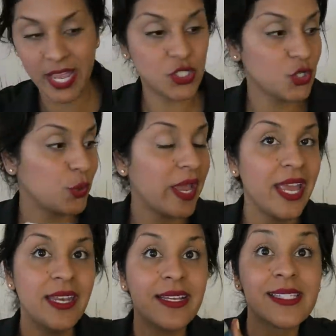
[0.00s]
I
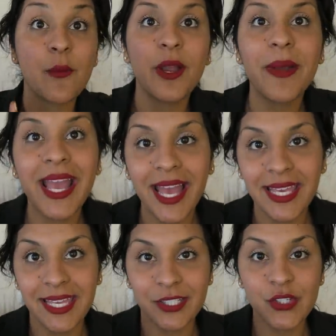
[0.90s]
trade, because I wear my high
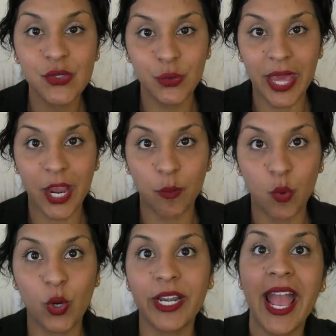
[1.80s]
heels through the
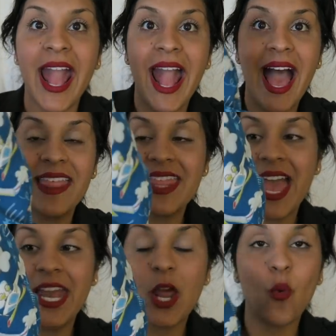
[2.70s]
airport, and
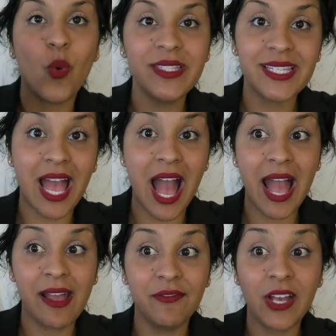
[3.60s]
then once
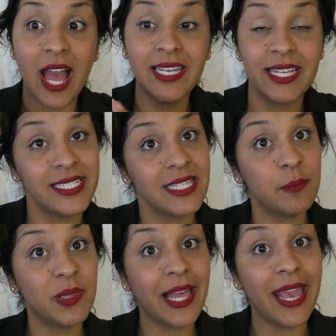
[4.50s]
I've gotten into
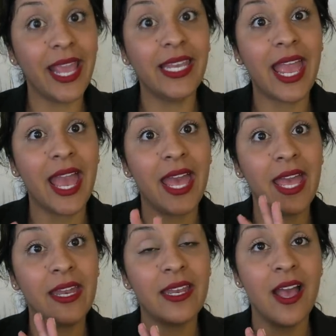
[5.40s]
the plane
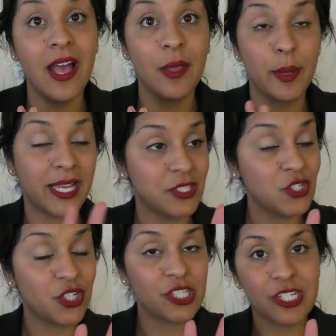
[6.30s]
and
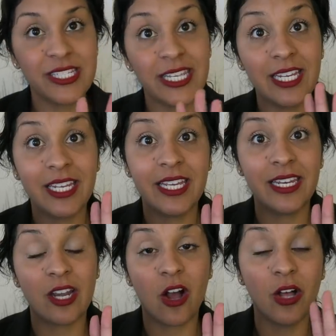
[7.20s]
passengers are
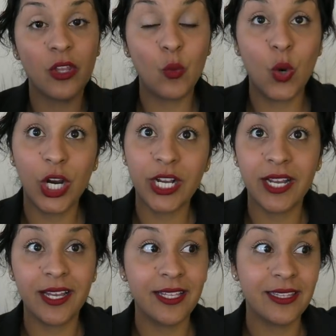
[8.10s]
seated and all the work